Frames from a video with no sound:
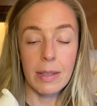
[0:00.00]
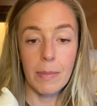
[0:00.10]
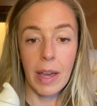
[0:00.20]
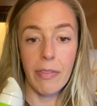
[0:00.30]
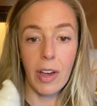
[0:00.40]

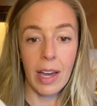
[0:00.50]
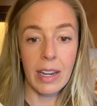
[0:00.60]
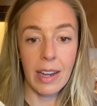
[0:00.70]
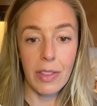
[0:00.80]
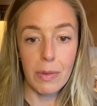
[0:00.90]
I've gotten
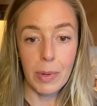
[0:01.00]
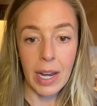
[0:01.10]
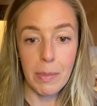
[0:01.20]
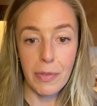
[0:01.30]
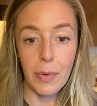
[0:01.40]
another
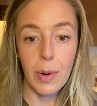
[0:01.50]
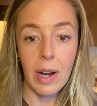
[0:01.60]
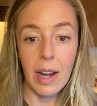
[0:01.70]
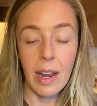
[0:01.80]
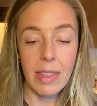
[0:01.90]
brand before
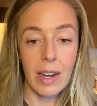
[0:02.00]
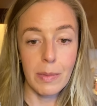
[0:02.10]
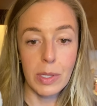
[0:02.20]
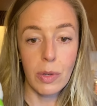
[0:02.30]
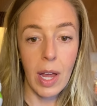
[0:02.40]
and I thought it
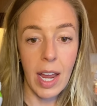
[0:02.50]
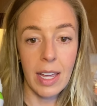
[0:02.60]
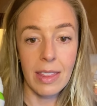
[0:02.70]
was great,